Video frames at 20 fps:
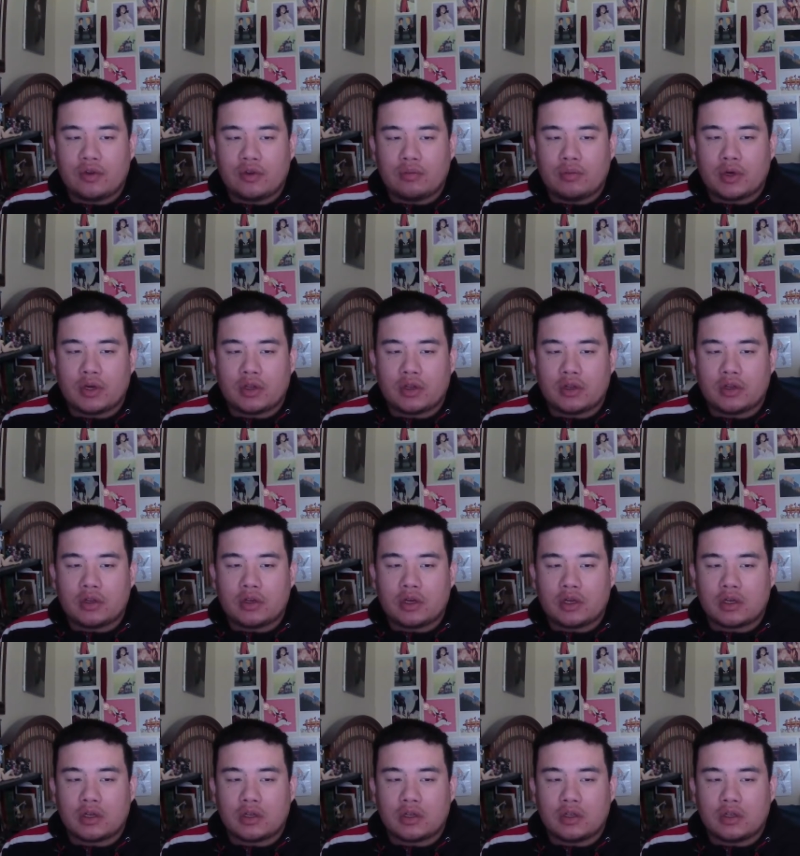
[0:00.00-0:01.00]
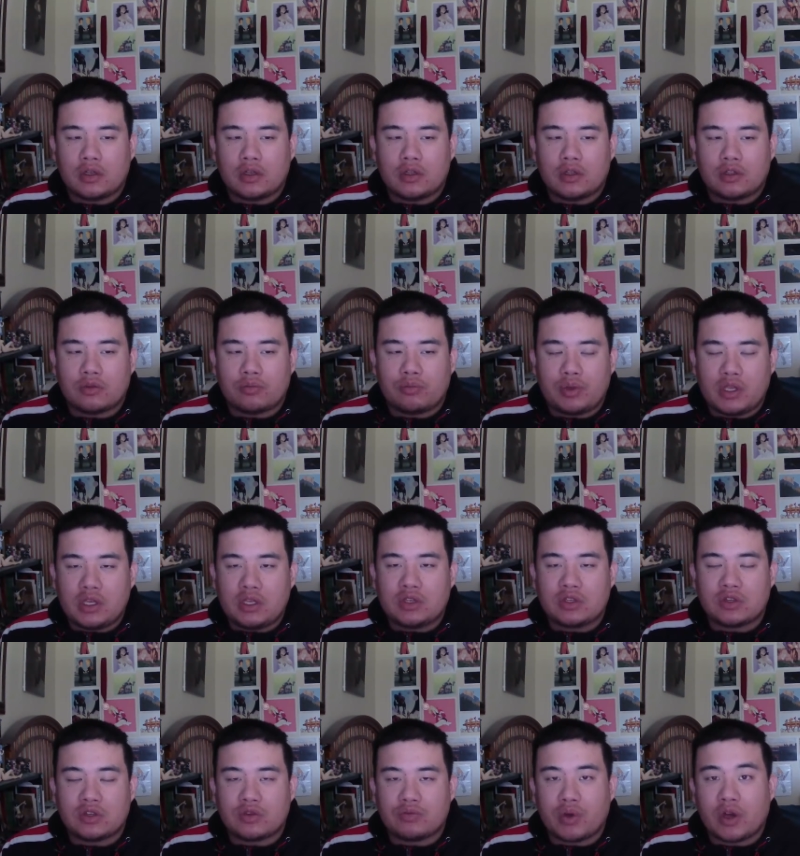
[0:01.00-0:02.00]
but uh, the piece
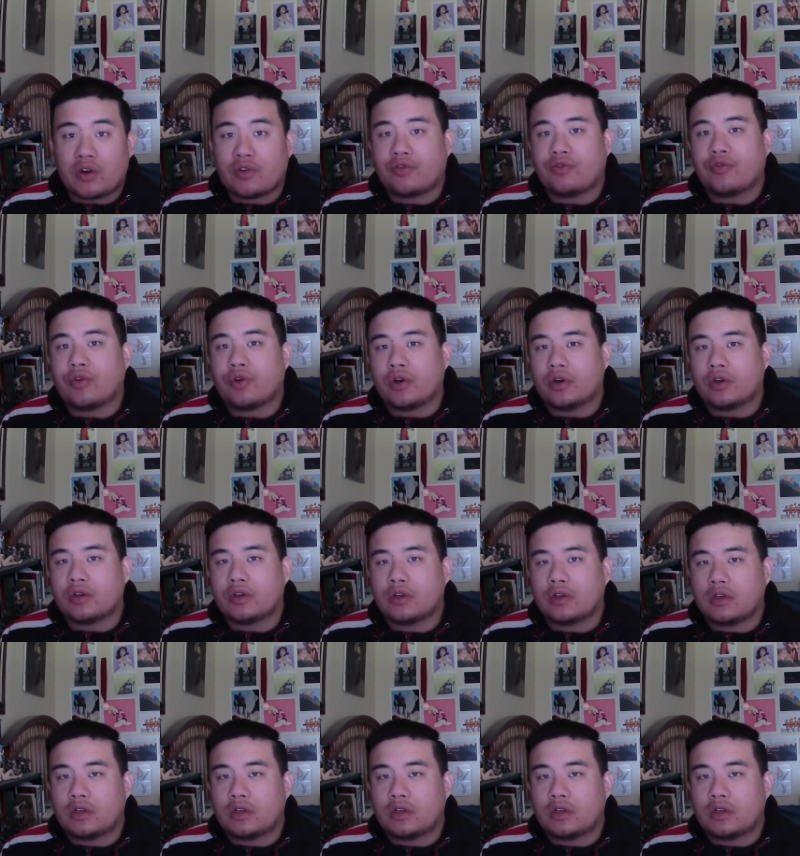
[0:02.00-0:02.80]
is better for it.